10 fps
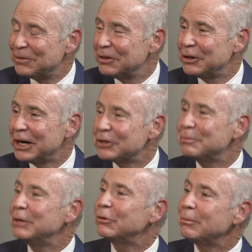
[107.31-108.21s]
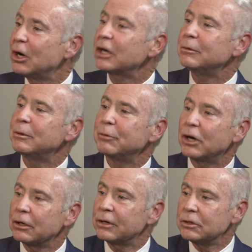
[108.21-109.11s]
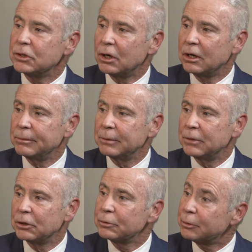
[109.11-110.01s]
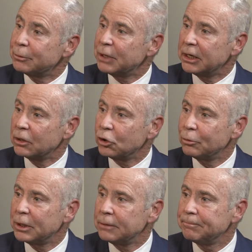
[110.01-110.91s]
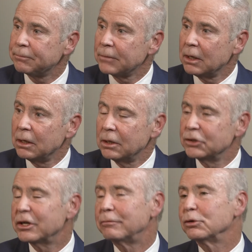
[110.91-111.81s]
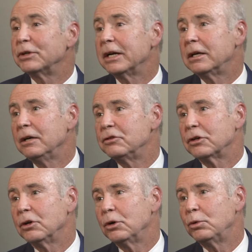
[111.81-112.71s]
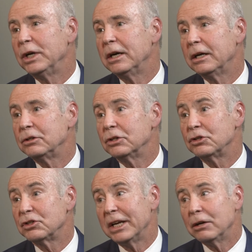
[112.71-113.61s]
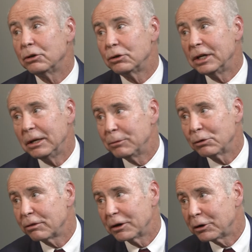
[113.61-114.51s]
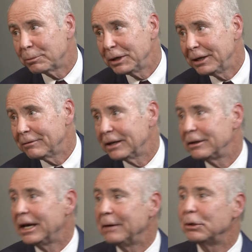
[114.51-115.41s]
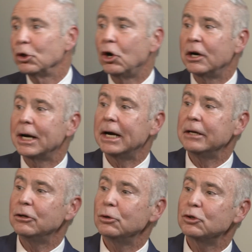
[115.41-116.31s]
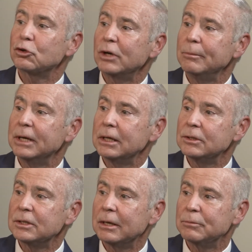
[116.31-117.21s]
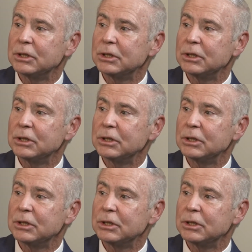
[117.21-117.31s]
There has been remarkable progress, Tom, in multiple myeloma. Several decades ago, we had just standard chemotherapy, and then came along high-dose treatment and stem